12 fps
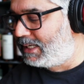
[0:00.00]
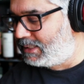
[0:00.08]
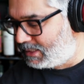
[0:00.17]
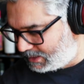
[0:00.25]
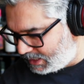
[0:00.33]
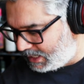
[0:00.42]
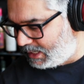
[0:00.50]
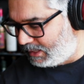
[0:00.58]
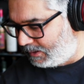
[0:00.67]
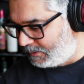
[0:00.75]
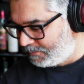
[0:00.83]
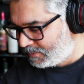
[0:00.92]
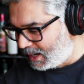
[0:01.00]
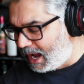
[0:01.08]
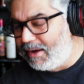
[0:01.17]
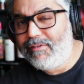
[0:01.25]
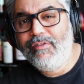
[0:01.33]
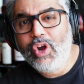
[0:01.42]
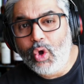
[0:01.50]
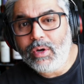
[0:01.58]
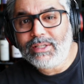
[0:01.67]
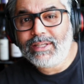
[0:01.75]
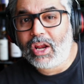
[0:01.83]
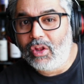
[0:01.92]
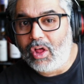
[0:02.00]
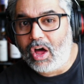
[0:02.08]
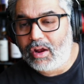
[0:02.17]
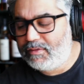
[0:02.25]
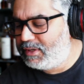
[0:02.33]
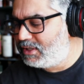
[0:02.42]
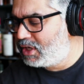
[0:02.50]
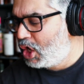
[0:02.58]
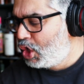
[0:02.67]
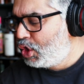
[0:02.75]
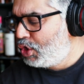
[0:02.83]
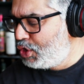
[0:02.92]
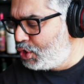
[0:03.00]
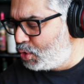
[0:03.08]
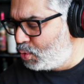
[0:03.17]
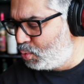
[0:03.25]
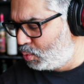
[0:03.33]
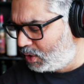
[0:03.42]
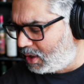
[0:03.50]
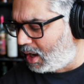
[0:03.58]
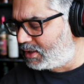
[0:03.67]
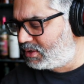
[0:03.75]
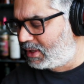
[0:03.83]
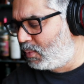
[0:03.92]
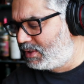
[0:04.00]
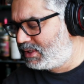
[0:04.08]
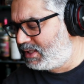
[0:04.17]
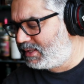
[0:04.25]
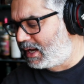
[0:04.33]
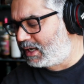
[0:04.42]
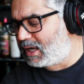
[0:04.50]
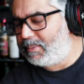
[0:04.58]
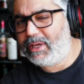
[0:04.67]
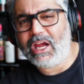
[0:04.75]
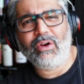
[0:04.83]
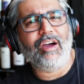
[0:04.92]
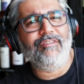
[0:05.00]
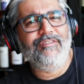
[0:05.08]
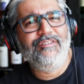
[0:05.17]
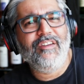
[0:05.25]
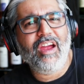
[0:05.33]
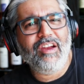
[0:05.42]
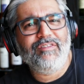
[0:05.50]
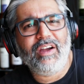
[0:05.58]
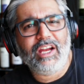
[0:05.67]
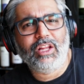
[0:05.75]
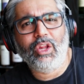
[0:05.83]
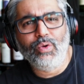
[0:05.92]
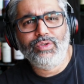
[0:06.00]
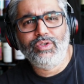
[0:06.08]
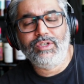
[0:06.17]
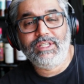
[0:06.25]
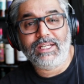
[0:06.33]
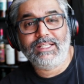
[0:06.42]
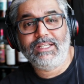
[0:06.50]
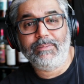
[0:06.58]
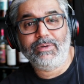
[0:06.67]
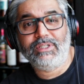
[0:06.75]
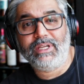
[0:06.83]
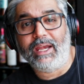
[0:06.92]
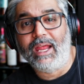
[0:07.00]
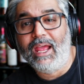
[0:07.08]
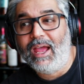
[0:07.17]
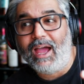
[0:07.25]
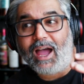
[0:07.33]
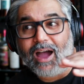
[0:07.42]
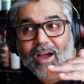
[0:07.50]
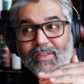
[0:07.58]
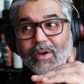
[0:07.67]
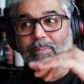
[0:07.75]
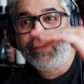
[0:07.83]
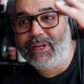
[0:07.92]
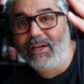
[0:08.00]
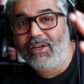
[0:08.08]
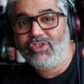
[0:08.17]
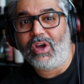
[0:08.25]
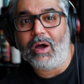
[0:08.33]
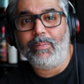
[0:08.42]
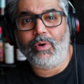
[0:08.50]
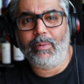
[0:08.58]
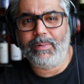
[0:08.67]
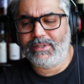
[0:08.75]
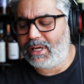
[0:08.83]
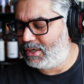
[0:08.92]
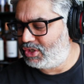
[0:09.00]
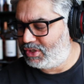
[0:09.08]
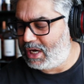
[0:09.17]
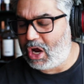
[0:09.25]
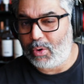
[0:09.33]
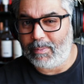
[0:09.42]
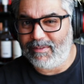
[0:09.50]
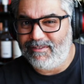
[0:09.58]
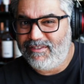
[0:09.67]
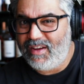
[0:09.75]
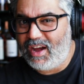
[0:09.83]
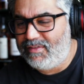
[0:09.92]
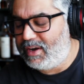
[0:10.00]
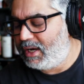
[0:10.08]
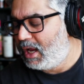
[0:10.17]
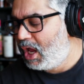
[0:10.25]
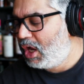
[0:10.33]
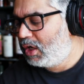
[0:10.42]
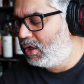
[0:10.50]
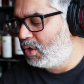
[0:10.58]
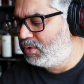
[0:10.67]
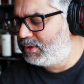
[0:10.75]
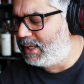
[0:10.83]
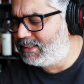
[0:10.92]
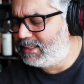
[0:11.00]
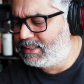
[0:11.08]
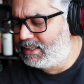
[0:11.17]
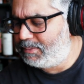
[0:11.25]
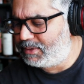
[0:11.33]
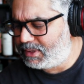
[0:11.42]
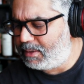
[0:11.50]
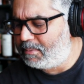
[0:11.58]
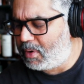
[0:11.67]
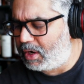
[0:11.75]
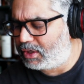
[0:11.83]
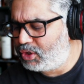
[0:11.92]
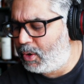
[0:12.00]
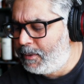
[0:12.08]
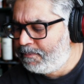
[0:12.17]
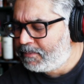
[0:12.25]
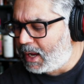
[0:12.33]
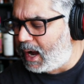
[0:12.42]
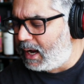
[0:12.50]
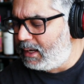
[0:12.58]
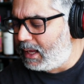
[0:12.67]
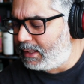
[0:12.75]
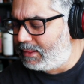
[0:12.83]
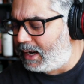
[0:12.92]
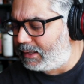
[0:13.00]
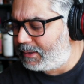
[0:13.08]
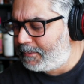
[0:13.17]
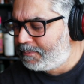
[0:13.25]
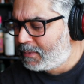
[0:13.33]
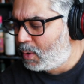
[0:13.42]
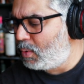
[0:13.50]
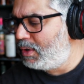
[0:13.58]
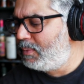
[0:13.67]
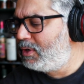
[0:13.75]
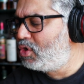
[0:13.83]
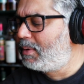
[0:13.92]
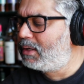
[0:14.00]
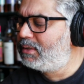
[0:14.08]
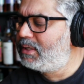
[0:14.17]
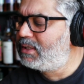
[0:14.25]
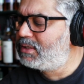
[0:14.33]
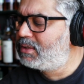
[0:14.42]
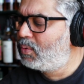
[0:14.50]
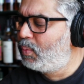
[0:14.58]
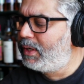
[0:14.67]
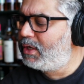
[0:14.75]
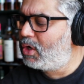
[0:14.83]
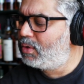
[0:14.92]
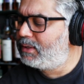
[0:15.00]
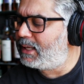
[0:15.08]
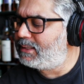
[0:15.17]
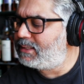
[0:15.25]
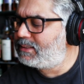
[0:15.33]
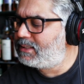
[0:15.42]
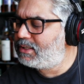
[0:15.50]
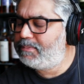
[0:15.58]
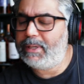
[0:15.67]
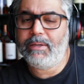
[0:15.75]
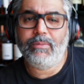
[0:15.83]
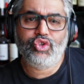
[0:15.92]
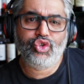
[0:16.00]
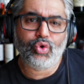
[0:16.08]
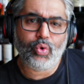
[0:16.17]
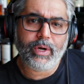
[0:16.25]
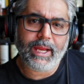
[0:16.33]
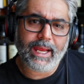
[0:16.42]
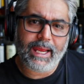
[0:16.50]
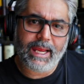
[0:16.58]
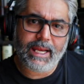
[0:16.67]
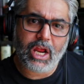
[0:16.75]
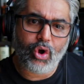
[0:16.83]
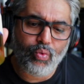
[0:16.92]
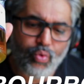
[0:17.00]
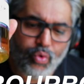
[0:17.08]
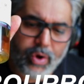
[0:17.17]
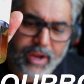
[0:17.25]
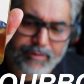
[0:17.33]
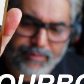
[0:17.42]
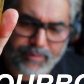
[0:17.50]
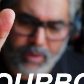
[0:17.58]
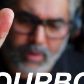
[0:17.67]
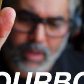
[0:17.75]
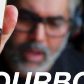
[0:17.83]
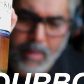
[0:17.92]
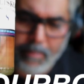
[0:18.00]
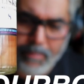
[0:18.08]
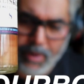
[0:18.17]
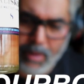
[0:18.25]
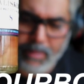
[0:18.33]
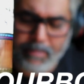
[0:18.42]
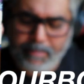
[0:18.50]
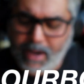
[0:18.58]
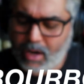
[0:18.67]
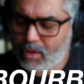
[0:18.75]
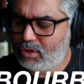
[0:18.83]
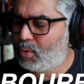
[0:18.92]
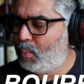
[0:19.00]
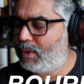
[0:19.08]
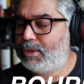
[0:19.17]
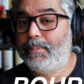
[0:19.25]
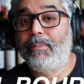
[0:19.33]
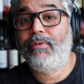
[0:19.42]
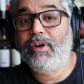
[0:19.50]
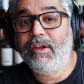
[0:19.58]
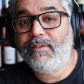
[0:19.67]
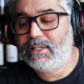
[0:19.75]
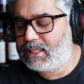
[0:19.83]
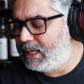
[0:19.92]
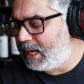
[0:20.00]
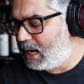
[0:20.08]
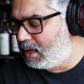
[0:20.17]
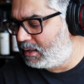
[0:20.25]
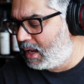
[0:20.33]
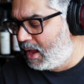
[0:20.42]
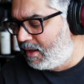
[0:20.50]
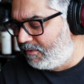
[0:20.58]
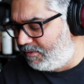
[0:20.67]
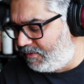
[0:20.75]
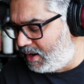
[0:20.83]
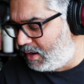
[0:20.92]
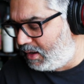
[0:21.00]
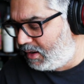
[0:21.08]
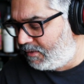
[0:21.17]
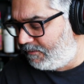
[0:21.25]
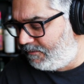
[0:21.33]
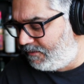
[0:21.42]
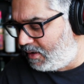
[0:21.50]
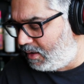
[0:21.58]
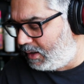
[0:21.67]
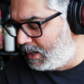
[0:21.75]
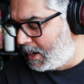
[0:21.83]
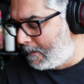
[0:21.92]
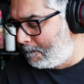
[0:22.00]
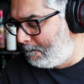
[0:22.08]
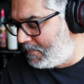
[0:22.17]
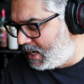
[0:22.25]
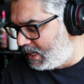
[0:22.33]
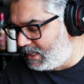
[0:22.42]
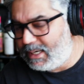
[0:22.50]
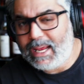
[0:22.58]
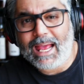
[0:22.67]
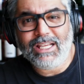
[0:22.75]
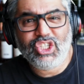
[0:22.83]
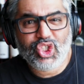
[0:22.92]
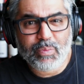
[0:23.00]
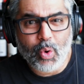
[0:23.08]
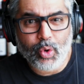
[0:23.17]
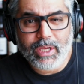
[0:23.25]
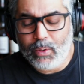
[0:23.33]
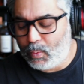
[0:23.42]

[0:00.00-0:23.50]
insane. I've noticed that a lot of these new cask strength whiskeys that are coming out are very, very close to 60%. Either a percentage up or a percentage down, but very, very close to that 60% mark. So I like that. What do we know about this? We know that this has been matured in refill bourbon barrels, which previously held very, very peaty and smoky